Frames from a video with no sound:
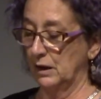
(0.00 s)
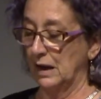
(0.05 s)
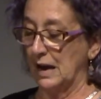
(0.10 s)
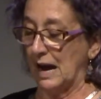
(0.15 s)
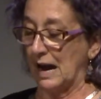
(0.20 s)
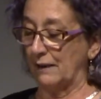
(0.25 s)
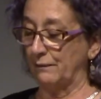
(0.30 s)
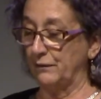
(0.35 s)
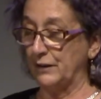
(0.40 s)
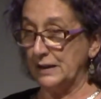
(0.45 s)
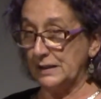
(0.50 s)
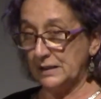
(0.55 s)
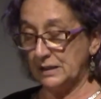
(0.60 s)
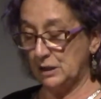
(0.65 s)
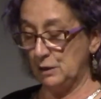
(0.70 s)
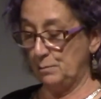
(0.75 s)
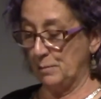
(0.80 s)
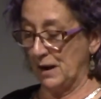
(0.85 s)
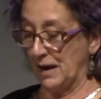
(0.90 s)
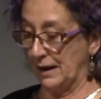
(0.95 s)
and this
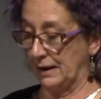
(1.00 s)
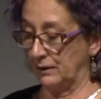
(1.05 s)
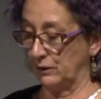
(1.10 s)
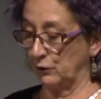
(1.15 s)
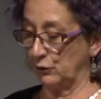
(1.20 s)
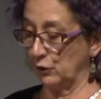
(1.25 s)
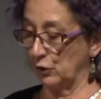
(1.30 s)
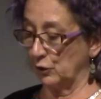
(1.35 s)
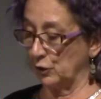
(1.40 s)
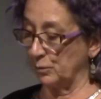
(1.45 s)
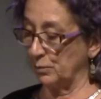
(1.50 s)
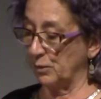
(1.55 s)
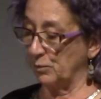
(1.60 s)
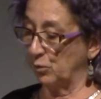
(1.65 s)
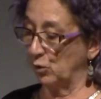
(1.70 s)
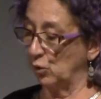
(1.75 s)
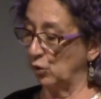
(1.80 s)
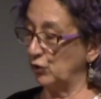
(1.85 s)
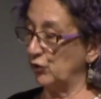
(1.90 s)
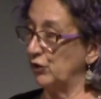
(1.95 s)
depends on the
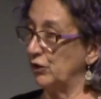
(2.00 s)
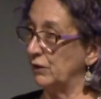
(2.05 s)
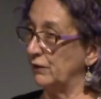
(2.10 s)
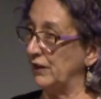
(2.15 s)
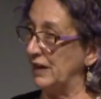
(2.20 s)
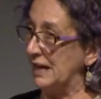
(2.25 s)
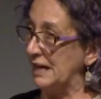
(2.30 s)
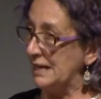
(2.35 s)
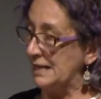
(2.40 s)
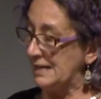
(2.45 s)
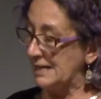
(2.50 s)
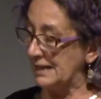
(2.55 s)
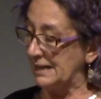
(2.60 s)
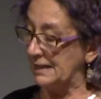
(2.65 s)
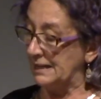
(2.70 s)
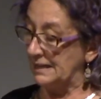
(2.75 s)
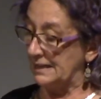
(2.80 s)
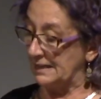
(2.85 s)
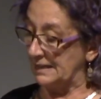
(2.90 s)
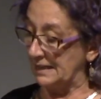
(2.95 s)
proportion of heat
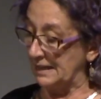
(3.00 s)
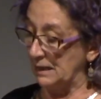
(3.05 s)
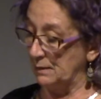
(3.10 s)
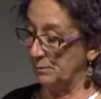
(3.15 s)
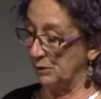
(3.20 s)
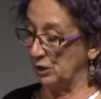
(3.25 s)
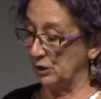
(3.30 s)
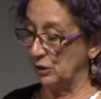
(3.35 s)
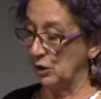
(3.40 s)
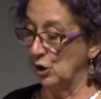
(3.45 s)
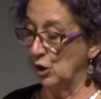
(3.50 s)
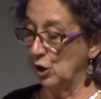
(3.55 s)
in the semen